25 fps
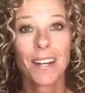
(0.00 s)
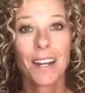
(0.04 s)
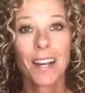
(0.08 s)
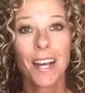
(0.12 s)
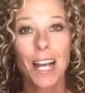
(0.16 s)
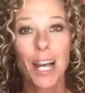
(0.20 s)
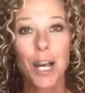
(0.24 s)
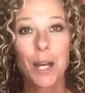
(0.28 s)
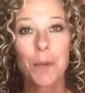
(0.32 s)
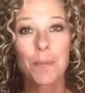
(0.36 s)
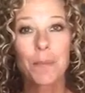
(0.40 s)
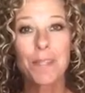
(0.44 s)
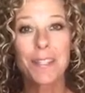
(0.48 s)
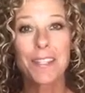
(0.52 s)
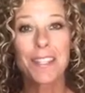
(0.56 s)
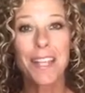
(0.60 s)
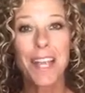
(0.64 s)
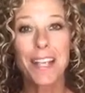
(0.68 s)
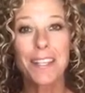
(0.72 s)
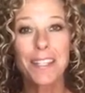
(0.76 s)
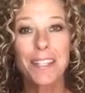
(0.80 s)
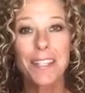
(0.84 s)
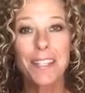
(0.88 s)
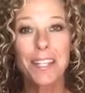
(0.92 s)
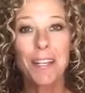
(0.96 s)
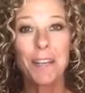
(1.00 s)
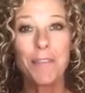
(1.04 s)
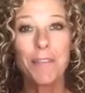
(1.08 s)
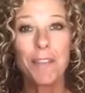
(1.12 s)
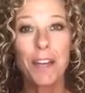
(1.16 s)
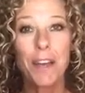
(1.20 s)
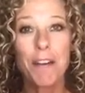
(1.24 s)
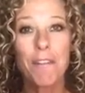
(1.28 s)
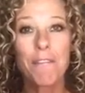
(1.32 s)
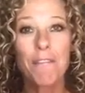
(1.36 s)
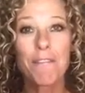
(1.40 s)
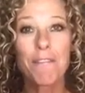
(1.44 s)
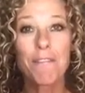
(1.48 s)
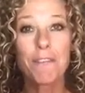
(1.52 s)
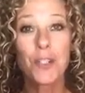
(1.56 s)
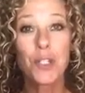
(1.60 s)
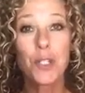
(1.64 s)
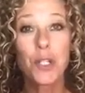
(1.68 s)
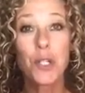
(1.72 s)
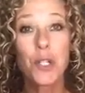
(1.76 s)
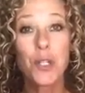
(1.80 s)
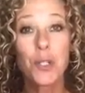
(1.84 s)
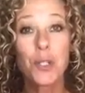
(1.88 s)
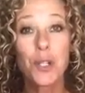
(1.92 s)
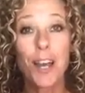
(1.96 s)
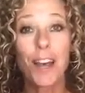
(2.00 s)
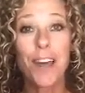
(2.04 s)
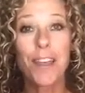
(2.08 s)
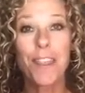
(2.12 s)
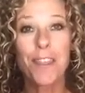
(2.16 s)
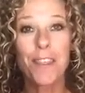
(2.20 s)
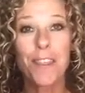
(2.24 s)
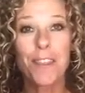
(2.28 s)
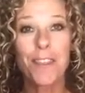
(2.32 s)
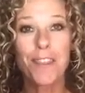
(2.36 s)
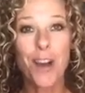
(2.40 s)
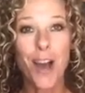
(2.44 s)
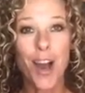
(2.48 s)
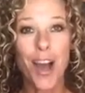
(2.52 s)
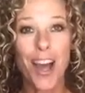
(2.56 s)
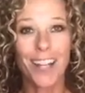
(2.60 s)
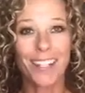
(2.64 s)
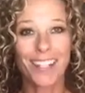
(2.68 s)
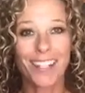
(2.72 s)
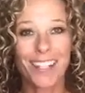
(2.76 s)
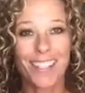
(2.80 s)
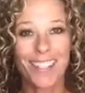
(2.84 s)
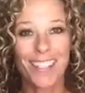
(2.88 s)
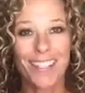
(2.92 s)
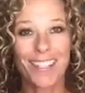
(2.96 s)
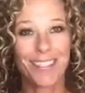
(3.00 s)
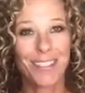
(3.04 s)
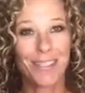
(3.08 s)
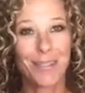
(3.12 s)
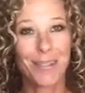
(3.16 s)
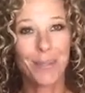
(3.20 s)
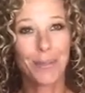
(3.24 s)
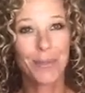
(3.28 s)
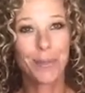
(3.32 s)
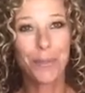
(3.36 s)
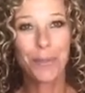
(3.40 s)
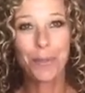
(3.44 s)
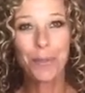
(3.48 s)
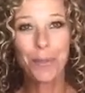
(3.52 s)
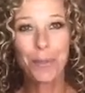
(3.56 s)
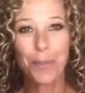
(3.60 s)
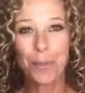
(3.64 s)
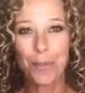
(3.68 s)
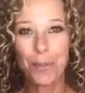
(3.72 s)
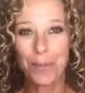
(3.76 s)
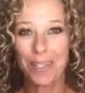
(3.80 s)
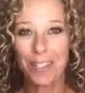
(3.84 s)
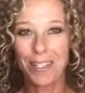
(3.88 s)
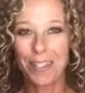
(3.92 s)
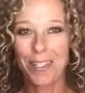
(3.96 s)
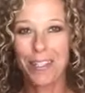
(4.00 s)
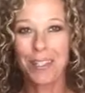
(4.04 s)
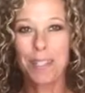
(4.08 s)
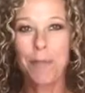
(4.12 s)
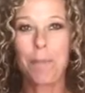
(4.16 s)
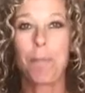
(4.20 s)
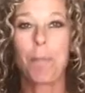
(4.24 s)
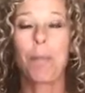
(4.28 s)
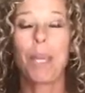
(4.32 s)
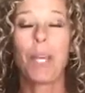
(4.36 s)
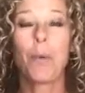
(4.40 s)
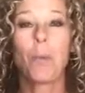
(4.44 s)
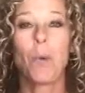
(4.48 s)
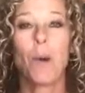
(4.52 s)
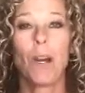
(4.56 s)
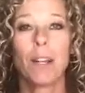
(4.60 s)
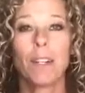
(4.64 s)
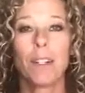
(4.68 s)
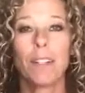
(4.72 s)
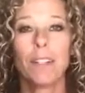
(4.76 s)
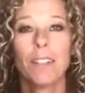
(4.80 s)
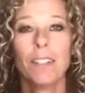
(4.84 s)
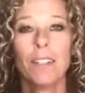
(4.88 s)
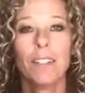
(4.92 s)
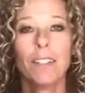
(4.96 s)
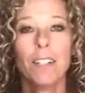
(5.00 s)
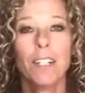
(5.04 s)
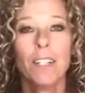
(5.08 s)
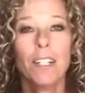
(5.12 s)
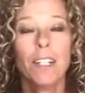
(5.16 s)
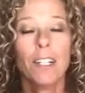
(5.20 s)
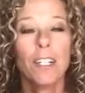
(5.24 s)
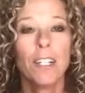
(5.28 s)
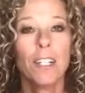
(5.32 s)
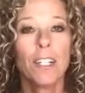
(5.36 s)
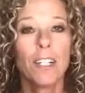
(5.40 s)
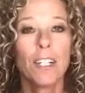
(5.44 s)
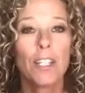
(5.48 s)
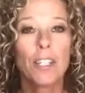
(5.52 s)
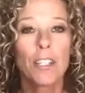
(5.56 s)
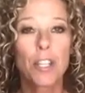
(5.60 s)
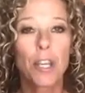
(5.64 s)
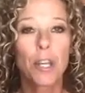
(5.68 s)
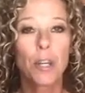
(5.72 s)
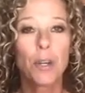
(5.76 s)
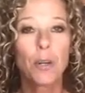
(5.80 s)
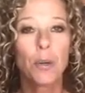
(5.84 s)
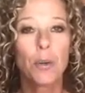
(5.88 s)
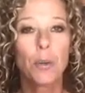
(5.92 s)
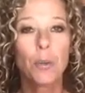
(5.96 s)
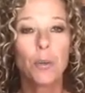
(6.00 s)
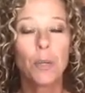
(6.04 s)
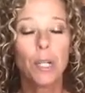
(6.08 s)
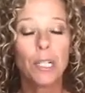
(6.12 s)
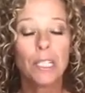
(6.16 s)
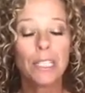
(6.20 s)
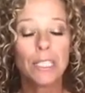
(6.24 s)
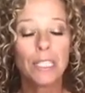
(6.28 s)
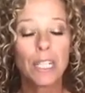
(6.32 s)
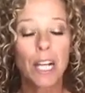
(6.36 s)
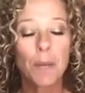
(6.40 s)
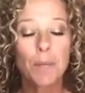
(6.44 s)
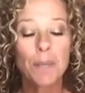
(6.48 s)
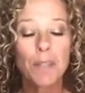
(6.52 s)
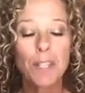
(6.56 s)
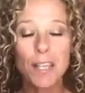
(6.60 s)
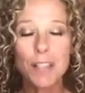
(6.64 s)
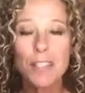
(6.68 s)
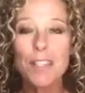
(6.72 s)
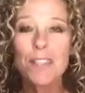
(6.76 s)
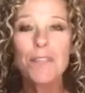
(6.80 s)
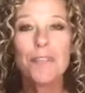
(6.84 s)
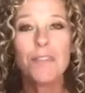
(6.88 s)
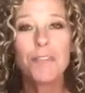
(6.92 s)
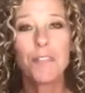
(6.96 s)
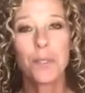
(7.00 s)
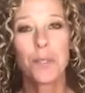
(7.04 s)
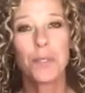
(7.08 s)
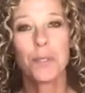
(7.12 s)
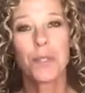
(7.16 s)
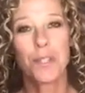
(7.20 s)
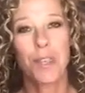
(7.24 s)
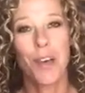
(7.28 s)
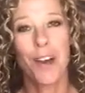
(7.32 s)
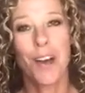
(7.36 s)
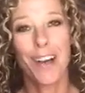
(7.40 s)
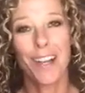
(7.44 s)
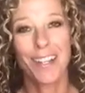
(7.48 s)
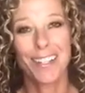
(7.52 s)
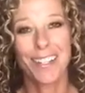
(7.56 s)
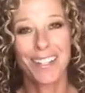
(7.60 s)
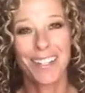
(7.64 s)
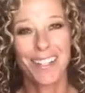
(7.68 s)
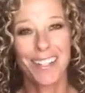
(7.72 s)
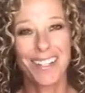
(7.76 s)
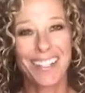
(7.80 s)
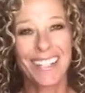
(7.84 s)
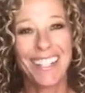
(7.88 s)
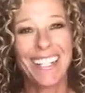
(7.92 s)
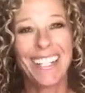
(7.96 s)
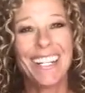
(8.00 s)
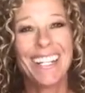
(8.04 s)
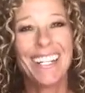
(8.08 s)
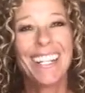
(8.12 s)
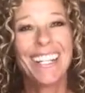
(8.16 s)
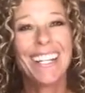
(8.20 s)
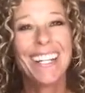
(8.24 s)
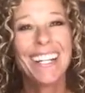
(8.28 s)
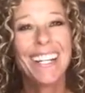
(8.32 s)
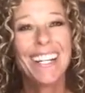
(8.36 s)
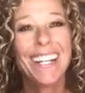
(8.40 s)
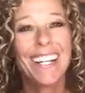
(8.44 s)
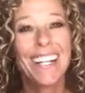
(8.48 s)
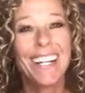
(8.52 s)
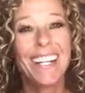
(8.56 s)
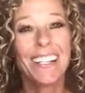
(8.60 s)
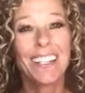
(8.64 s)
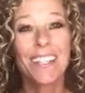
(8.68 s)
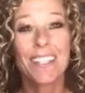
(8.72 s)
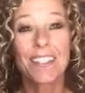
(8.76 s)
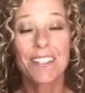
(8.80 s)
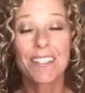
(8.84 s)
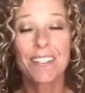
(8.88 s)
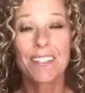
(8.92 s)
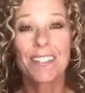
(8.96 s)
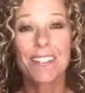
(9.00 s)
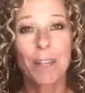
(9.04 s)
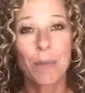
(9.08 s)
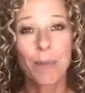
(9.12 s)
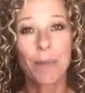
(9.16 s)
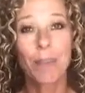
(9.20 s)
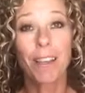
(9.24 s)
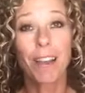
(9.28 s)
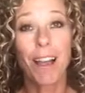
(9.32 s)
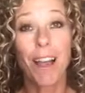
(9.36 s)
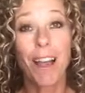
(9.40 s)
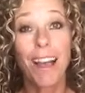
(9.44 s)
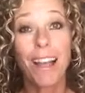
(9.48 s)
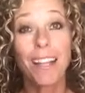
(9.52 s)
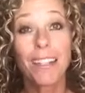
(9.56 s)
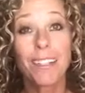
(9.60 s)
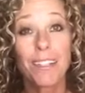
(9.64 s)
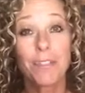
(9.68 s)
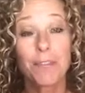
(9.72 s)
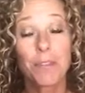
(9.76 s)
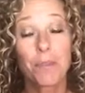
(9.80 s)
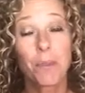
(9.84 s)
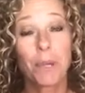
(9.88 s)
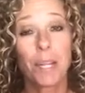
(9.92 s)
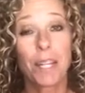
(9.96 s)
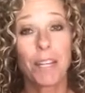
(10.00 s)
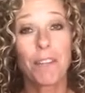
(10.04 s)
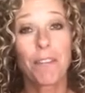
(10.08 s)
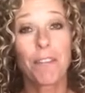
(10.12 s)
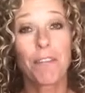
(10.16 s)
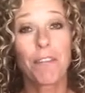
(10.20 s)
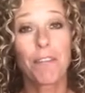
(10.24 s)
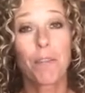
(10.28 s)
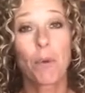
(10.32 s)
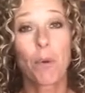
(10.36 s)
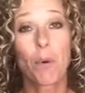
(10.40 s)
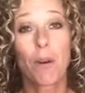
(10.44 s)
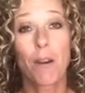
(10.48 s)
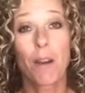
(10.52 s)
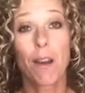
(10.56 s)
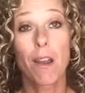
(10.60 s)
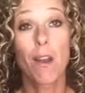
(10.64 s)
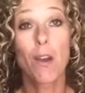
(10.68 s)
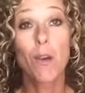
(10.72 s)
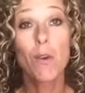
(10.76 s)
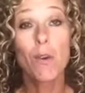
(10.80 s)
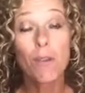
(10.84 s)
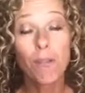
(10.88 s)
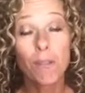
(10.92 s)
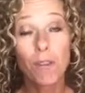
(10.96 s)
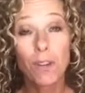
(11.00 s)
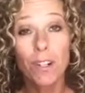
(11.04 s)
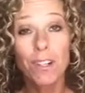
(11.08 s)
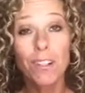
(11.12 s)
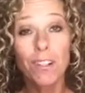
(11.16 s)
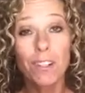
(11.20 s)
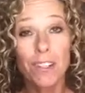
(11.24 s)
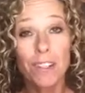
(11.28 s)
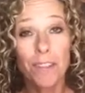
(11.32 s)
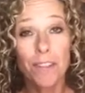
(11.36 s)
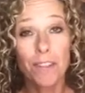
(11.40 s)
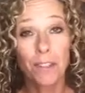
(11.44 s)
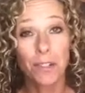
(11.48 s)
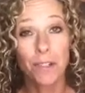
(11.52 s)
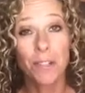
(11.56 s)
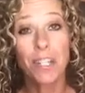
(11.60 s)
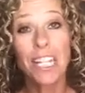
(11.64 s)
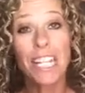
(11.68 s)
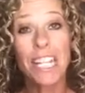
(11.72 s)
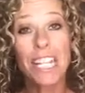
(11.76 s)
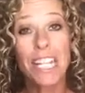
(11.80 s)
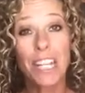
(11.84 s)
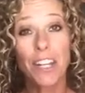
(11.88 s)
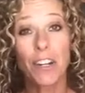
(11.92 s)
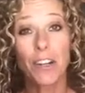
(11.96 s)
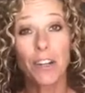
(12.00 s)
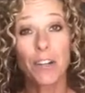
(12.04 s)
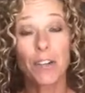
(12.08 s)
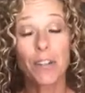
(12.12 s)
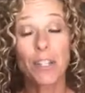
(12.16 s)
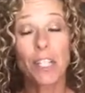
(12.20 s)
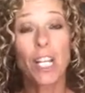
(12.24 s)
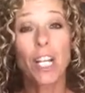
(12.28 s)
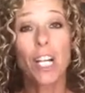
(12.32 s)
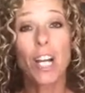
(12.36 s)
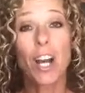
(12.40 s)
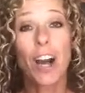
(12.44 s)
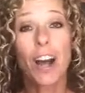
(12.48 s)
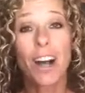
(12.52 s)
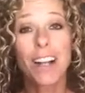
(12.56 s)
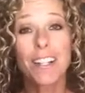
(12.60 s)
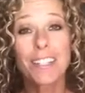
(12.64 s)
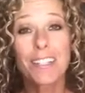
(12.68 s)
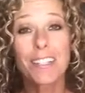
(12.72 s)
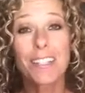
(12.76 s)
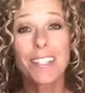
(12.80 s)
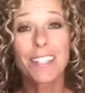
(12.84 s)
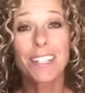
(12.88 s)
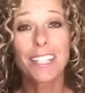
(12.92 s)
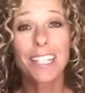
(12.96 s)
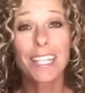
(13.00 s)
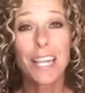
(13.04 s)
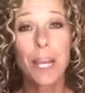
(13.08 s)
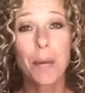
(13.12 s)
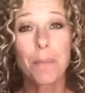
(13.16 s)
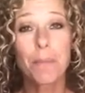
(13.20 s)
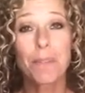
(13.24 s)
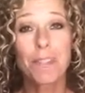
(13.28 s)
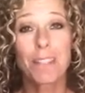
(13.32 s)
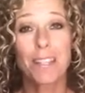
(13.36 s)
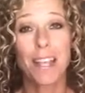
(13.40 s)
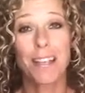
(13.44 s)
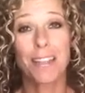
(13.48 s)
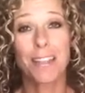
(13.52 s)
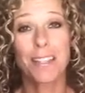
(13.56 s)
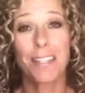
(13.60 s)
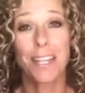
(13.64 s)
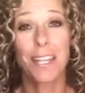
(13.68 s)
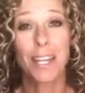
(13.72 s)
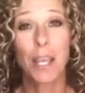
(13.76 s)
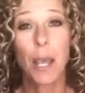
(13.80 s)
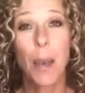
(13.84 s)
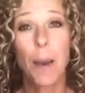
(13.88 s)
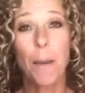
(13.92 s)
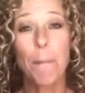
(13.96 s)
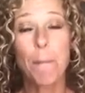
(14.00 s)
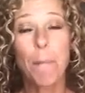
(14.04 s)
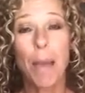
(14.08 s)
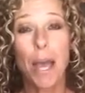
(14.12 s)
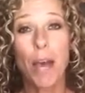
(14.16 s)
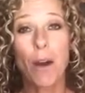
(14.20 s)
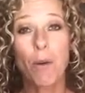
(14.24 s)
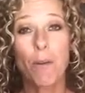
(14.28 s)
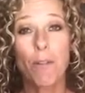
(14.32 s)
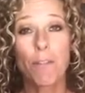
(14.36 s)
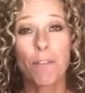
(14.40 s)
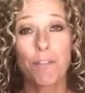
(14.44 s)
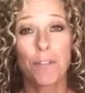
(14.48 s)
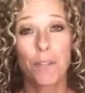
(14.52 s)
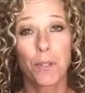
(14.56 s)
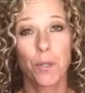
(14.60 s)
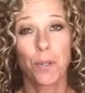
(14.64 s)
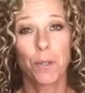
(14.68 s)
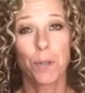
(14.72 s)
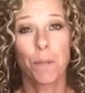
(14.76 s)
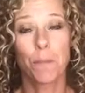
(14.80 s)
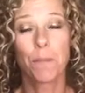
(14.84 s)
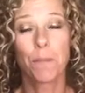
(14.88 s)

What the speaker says: Obsessive food thoughts. Ooh, this is a big one. So, obsessive food thoughts, this is something I lived with for over 30 years, constantly obsessing about food.